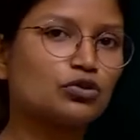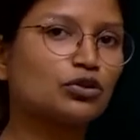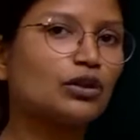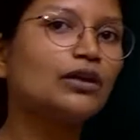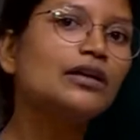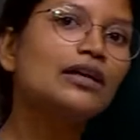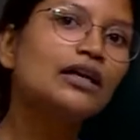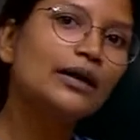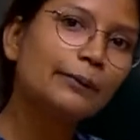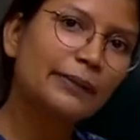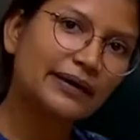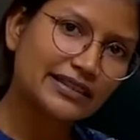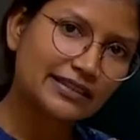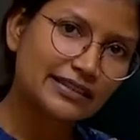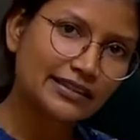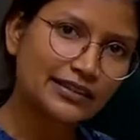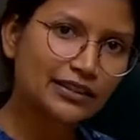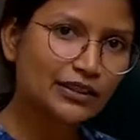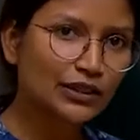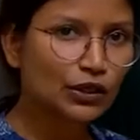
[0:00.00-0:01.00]
comes to the
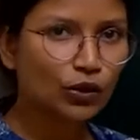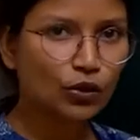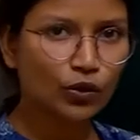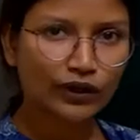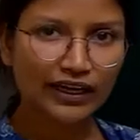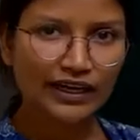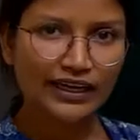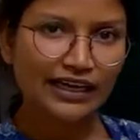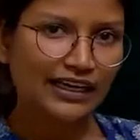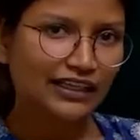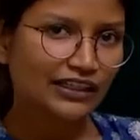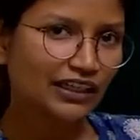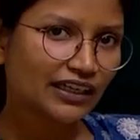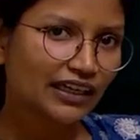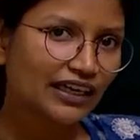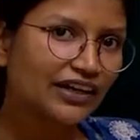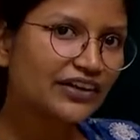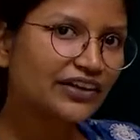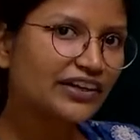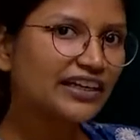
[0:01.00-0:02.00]
pulses. Okay,
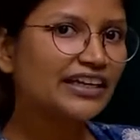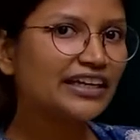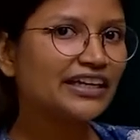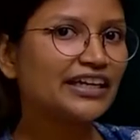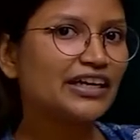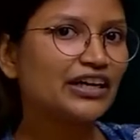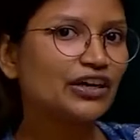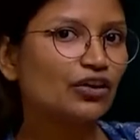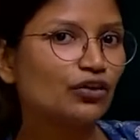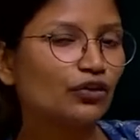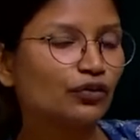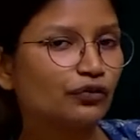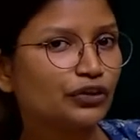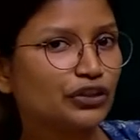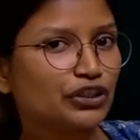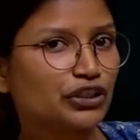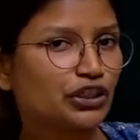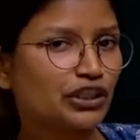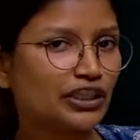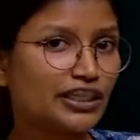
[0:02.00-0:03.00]
the country
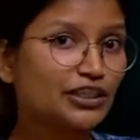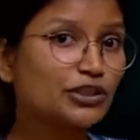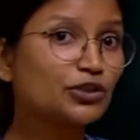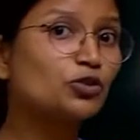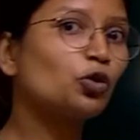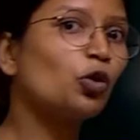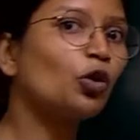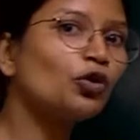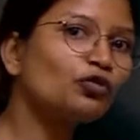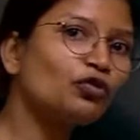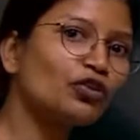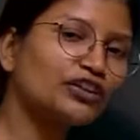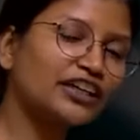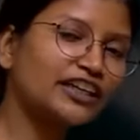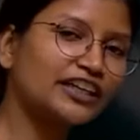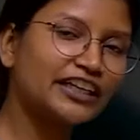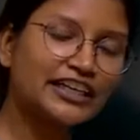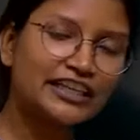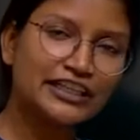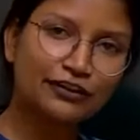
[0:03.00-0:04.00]
which is known
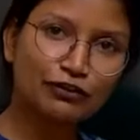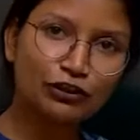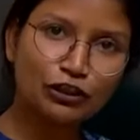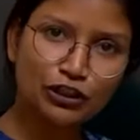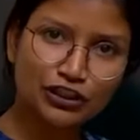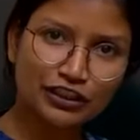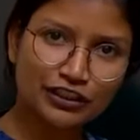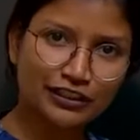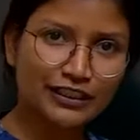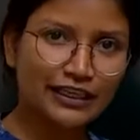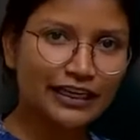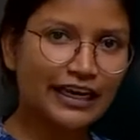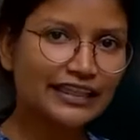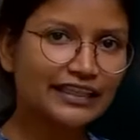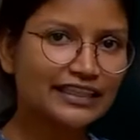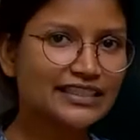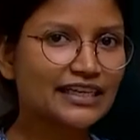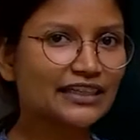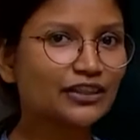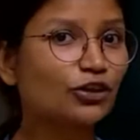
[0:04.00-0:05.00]
for the green revolution
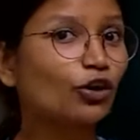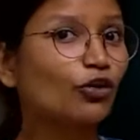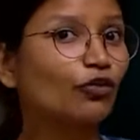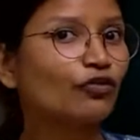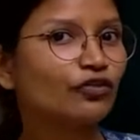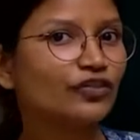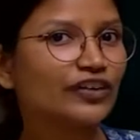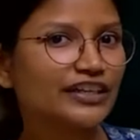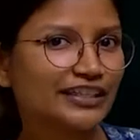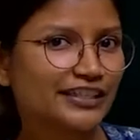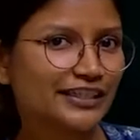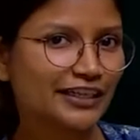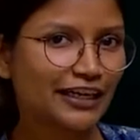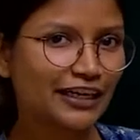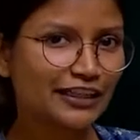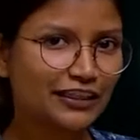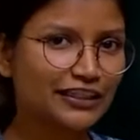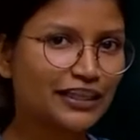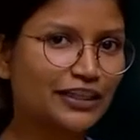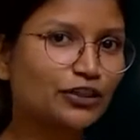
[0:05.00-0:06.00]
in the sector of
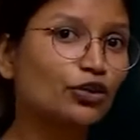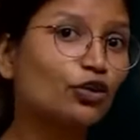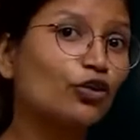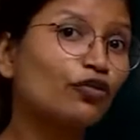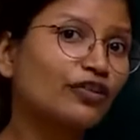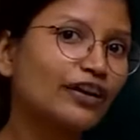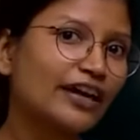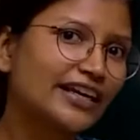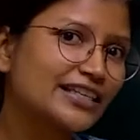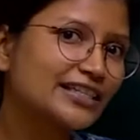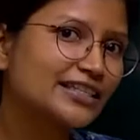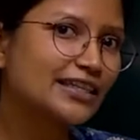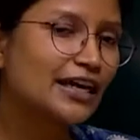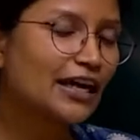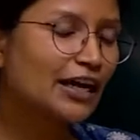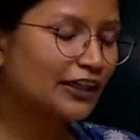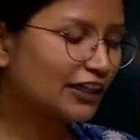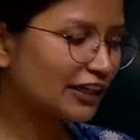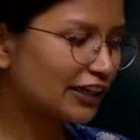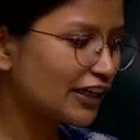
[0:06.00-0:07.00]
wheat, in the sector of rice,
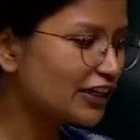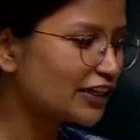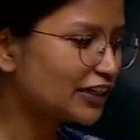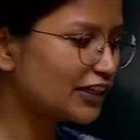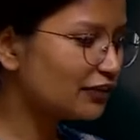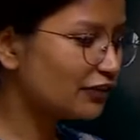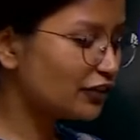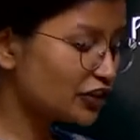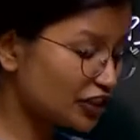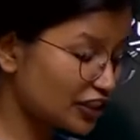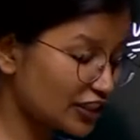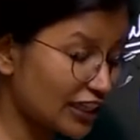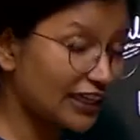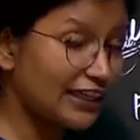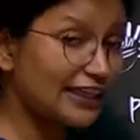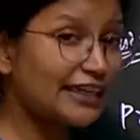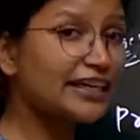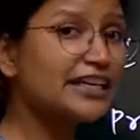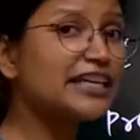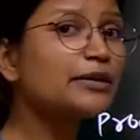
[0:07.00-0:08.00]
the country which is
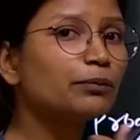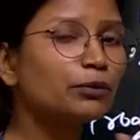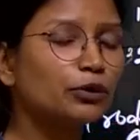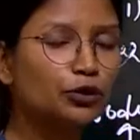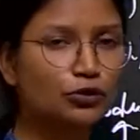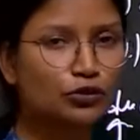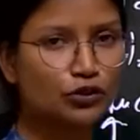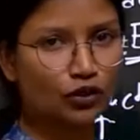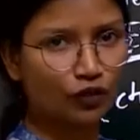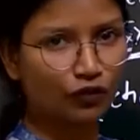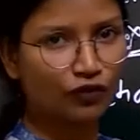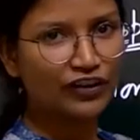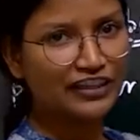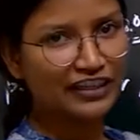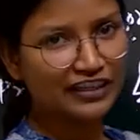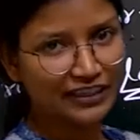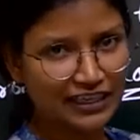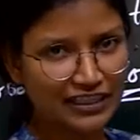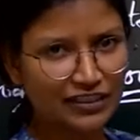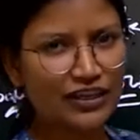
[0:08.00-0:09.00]
the leading producer of
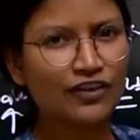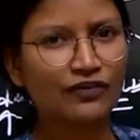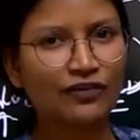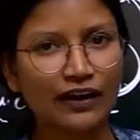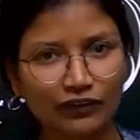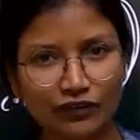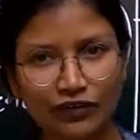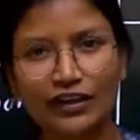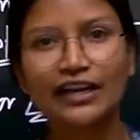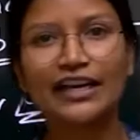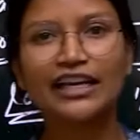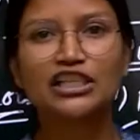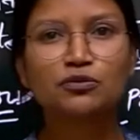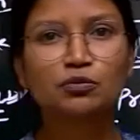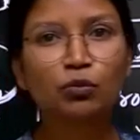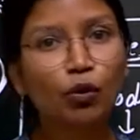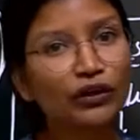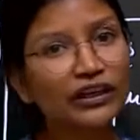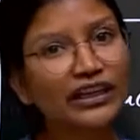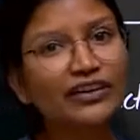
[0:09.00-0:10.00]
wheat and rice. In fact, we are
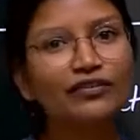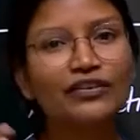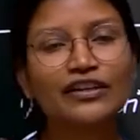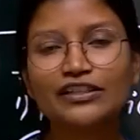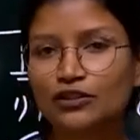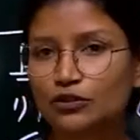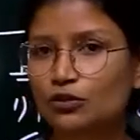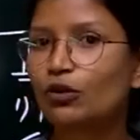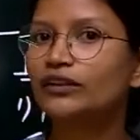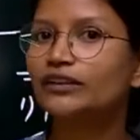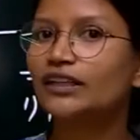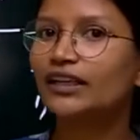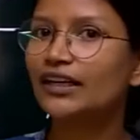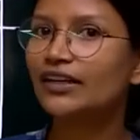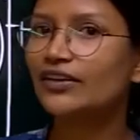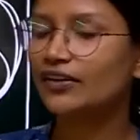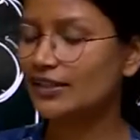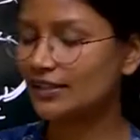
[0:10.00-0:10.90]
exporting wheats to other